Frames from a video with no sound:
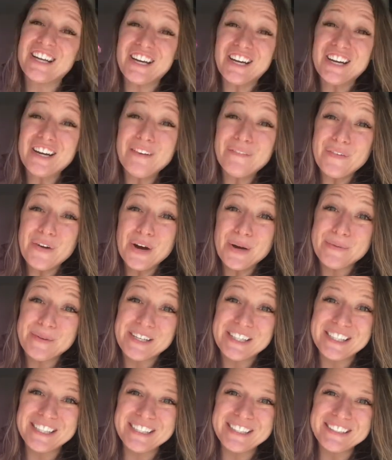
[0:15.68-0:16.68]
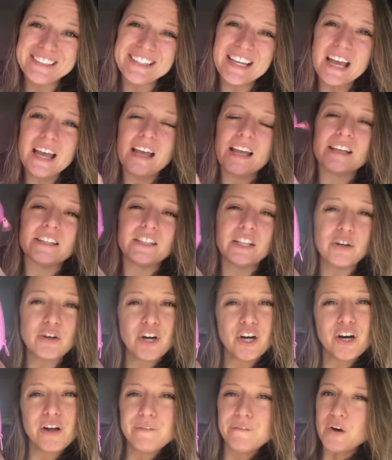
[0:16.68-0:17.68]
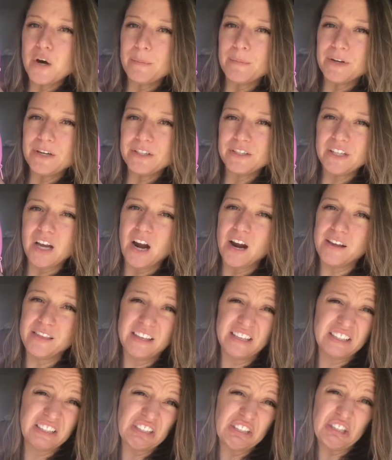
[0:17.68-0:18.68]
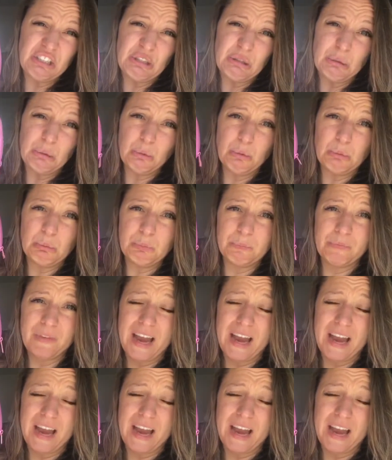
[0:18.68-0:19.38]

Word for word: Curl formers. So curl formers are this new,